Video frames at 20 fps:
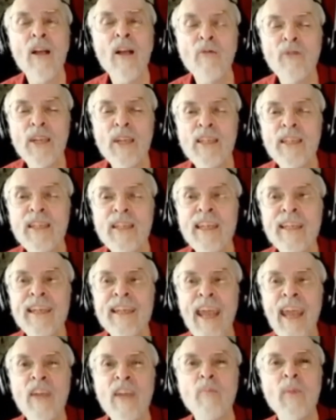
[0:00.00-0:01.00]

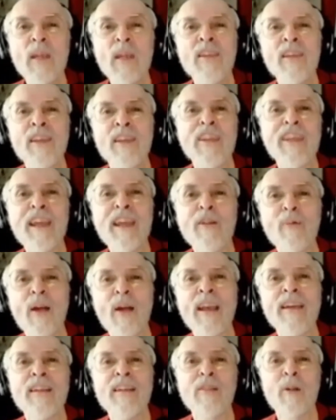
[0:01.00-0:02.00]
LVD gave me the
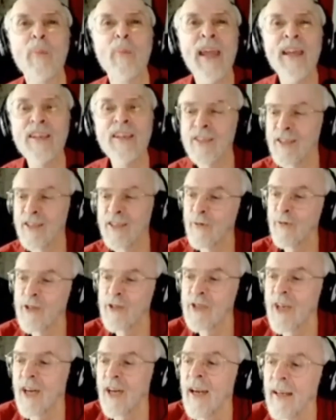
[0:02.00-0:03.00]
theoretical basis
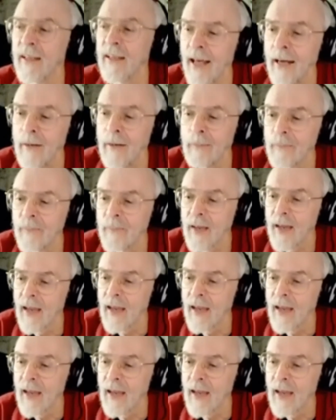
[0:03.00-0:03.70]
for saying that.